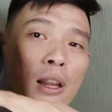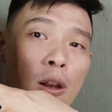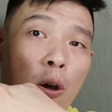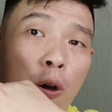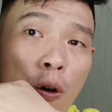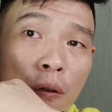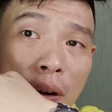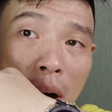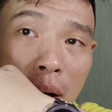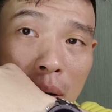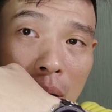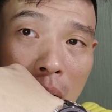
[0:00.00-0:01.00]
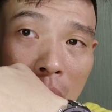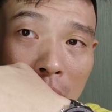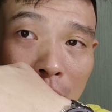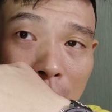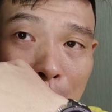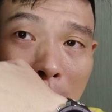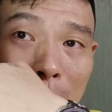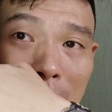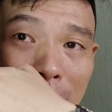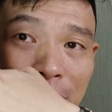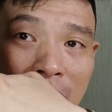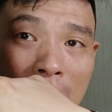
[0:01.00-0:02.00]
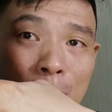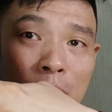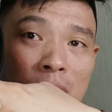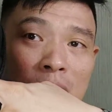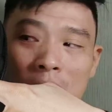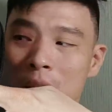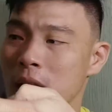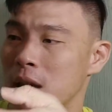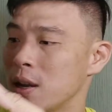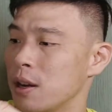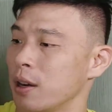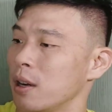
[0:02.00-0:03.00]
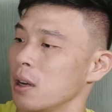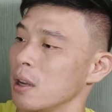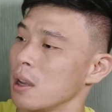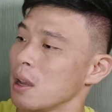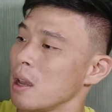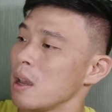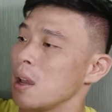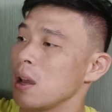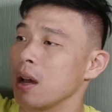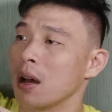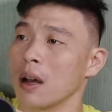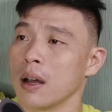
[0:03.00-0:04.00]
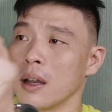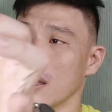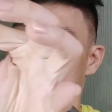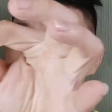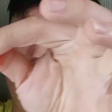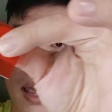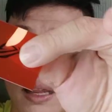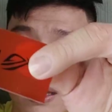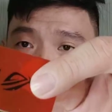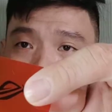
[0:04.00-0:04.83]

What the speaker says: the logo, the Republic of Gamers here, and